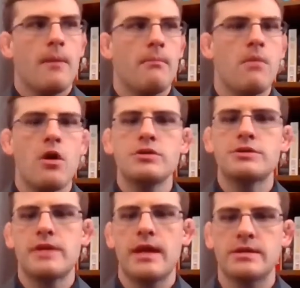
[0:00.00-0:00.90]

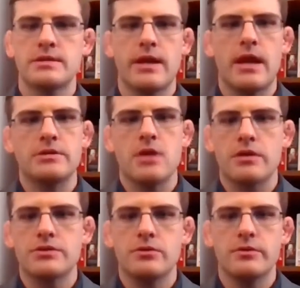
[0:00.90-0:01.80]
most dentists that I
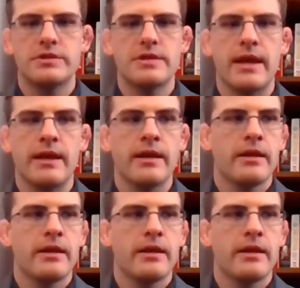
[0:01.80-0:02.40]
talk to would say,